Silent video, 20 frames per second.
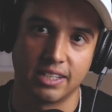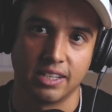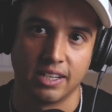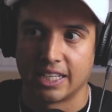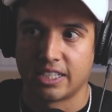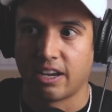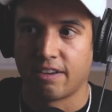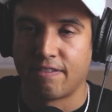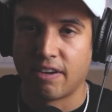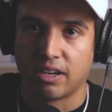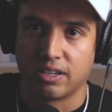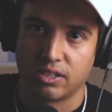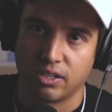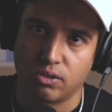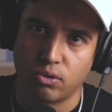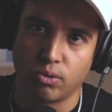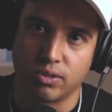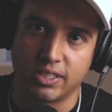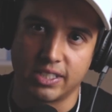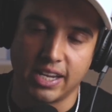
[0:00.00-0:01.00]
That's how I
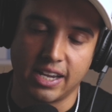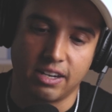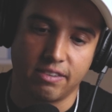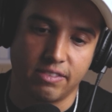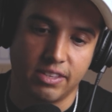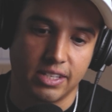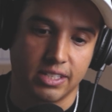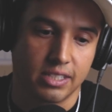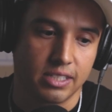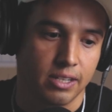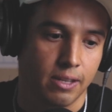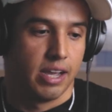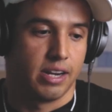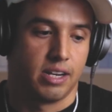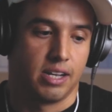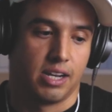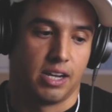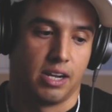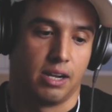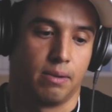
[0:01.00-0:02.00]
felt towards the end of this.
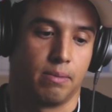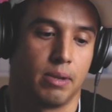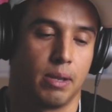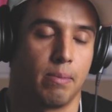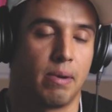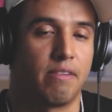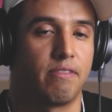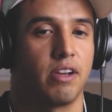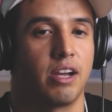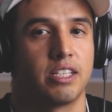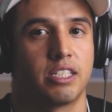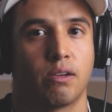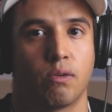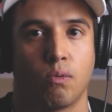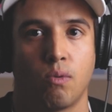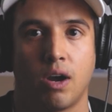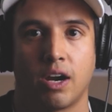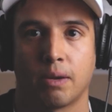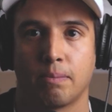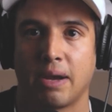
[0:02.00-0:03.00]
And me and my fiance were
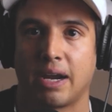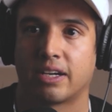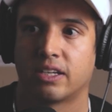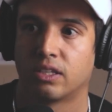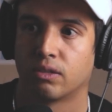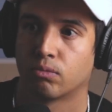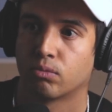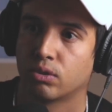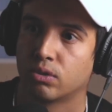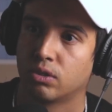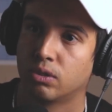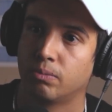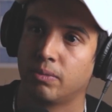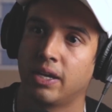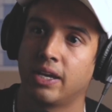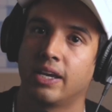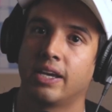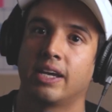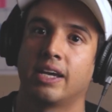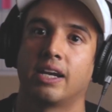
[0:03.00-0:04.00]
walking back to the room,
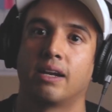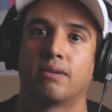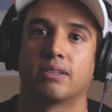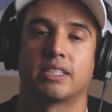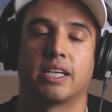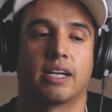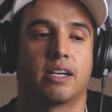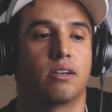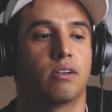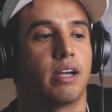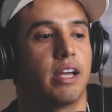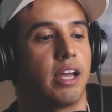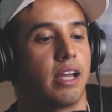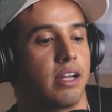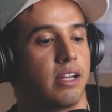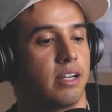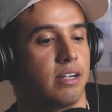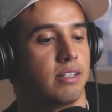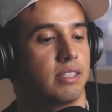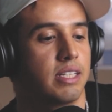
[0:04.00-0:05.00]
and I was like,
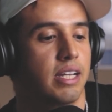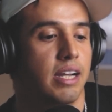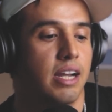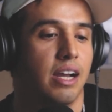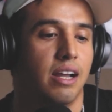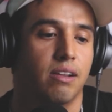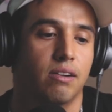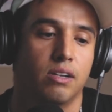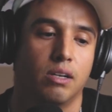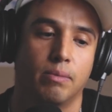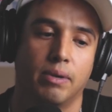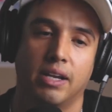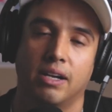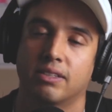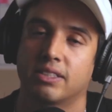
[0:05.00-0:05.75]
okay, I was like, I don't know, man.